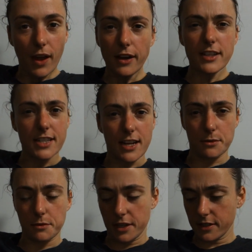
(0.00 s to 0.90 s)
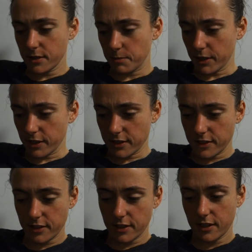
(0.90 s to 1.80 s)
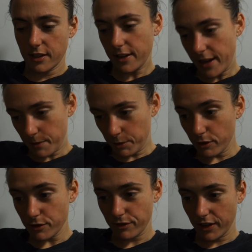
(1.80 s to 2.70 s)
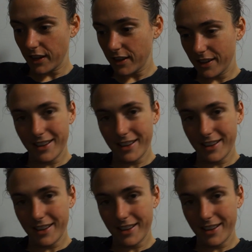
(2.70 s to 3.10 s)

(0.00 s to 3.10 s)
I'm gonna start doing this because now I'm a CrossFitter,